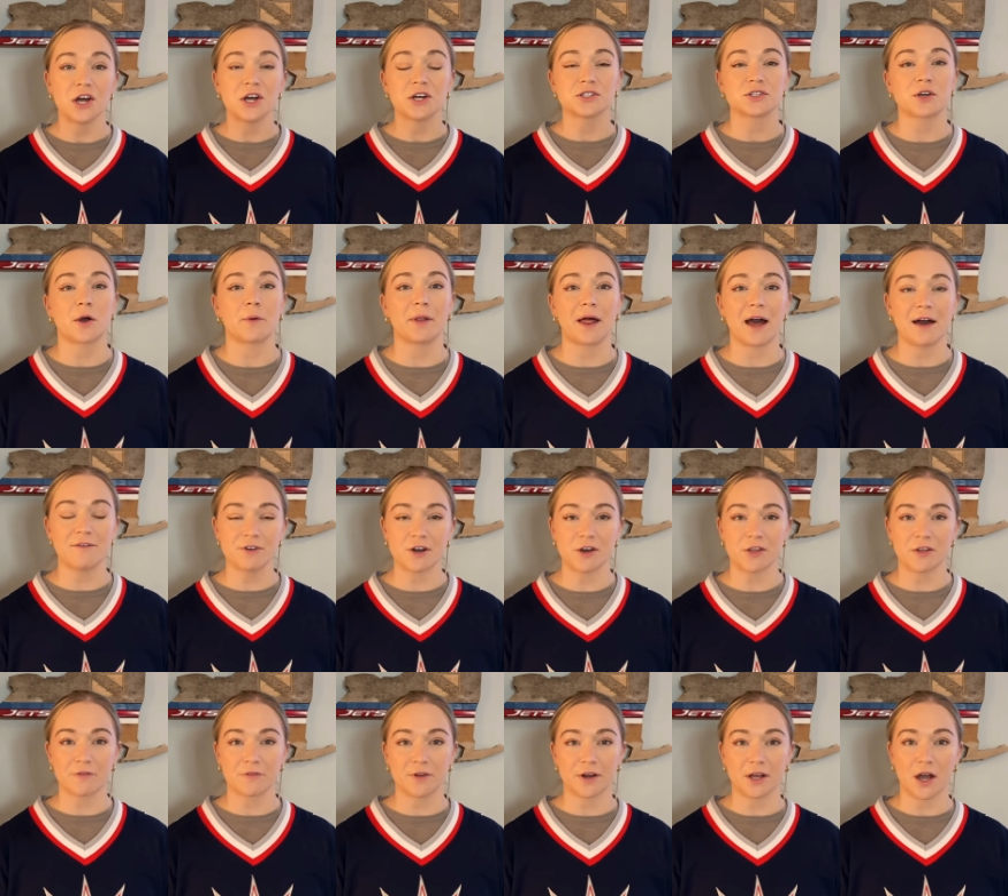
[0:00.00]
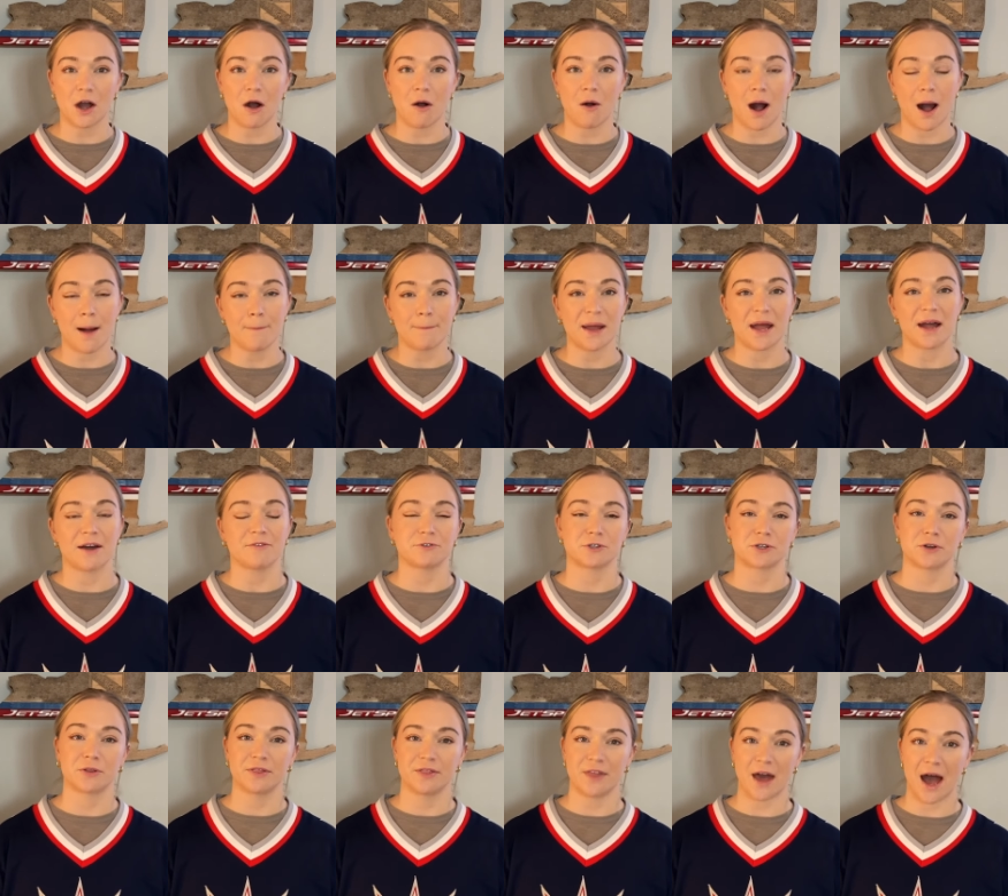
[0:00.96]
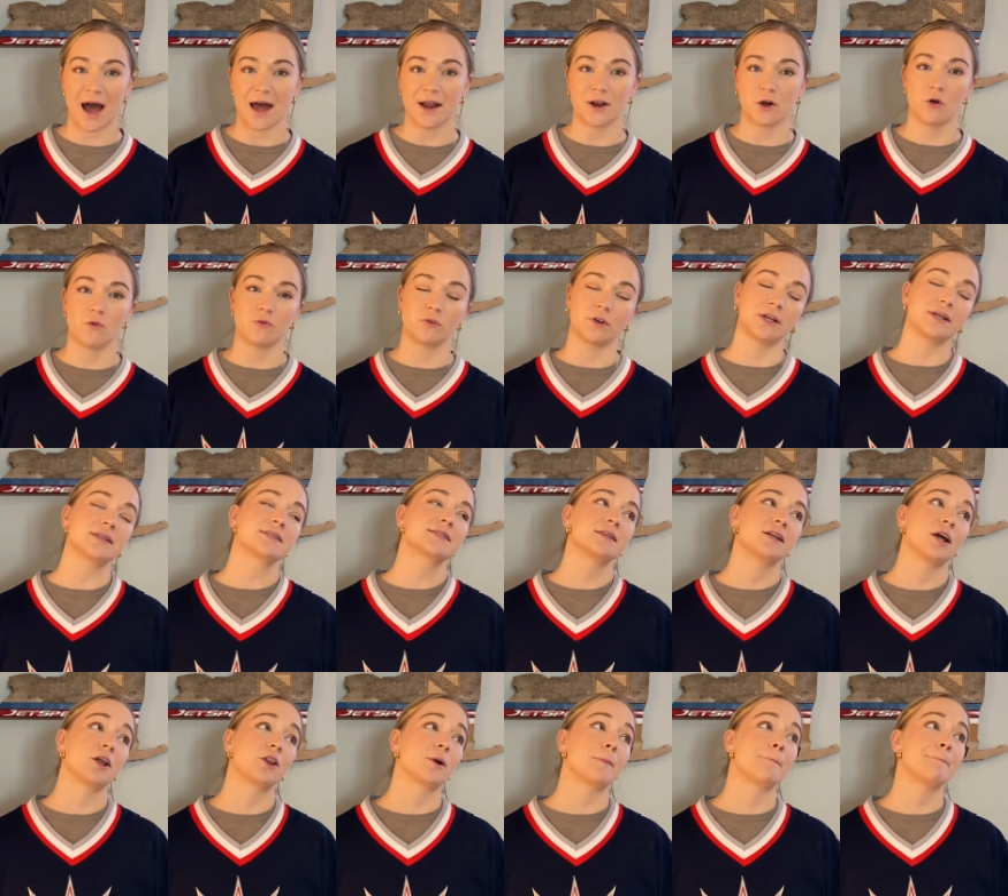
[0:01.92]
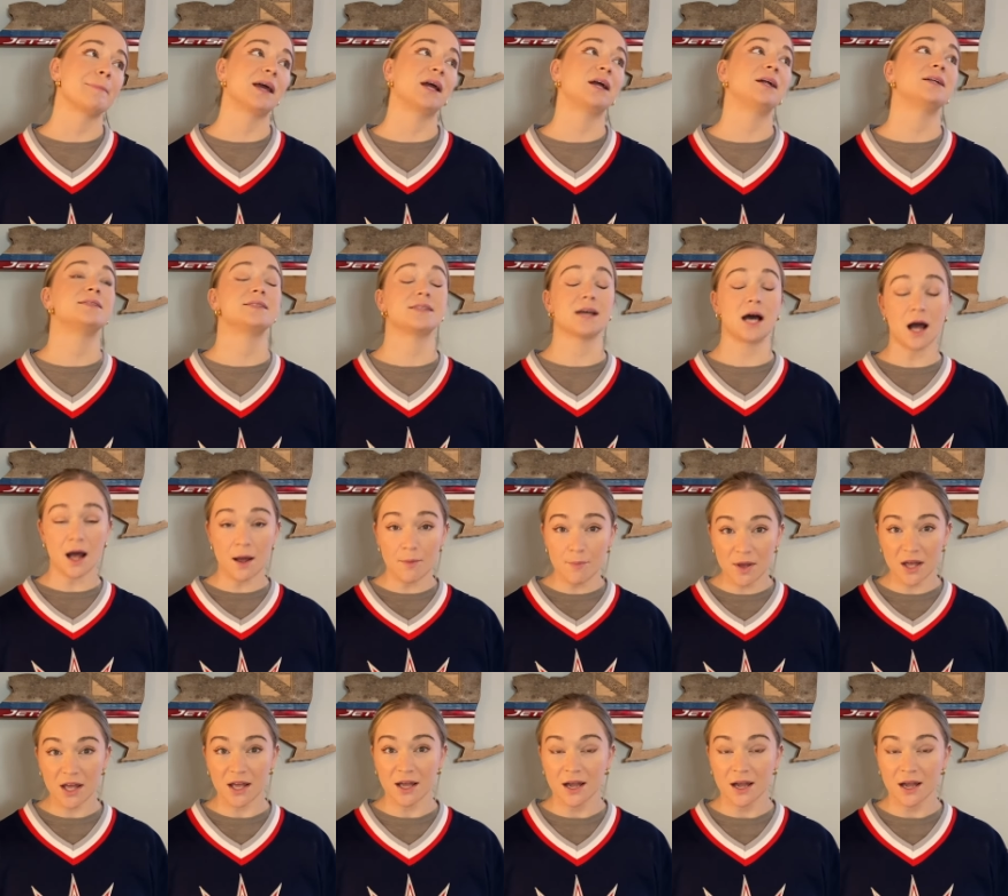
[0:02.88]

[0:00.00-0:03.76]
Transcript: So I will have another video up after that. Hopefully it's another big dub.